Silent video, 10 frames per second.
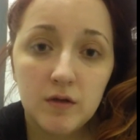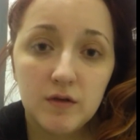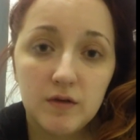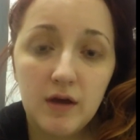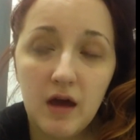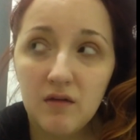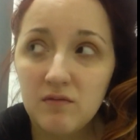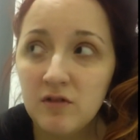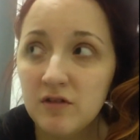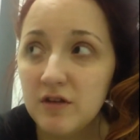So yeah,
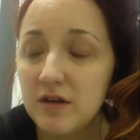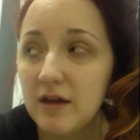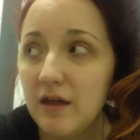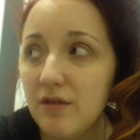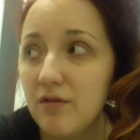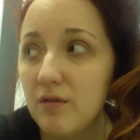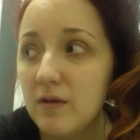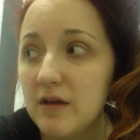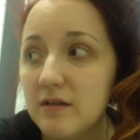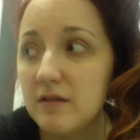I'm just gonna get through
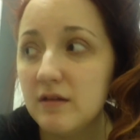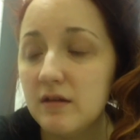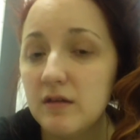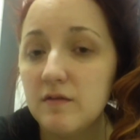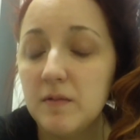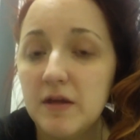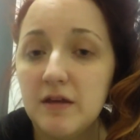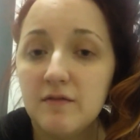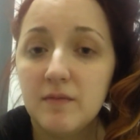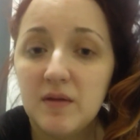this, and they've been
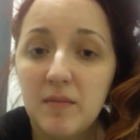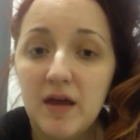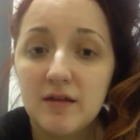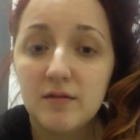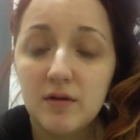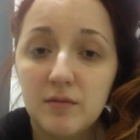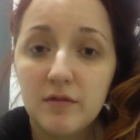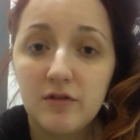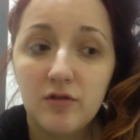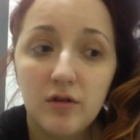giving me meds when I'm
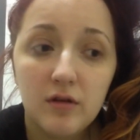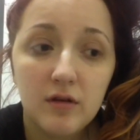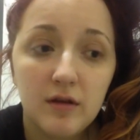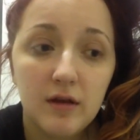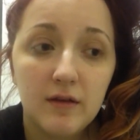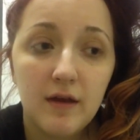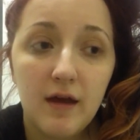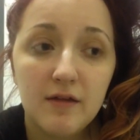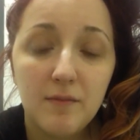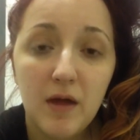struggling, like
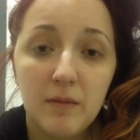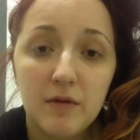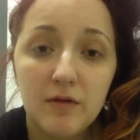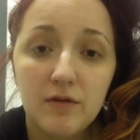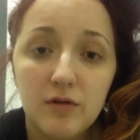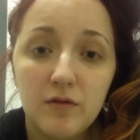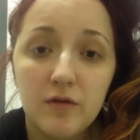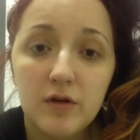diazepam and stuff.